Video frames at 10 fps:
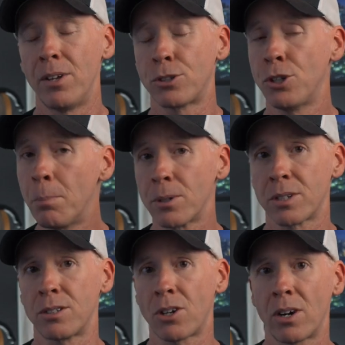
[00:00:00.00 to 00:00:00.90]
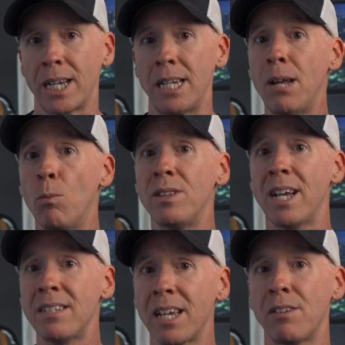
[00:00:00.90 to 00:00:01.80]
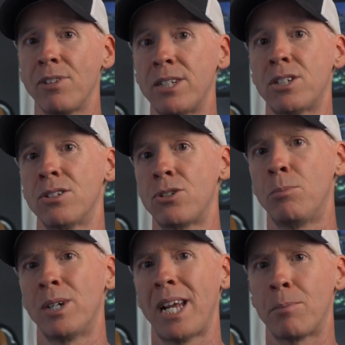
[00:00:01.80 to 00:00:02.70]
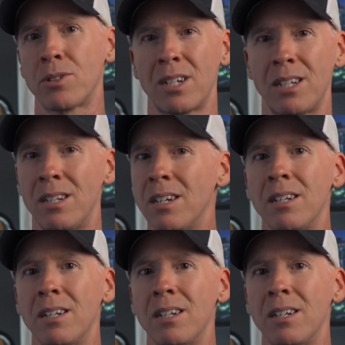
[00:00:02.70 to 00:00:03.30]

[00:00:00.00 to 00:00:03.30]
their 2% target. And when they say inflation is 2.8%,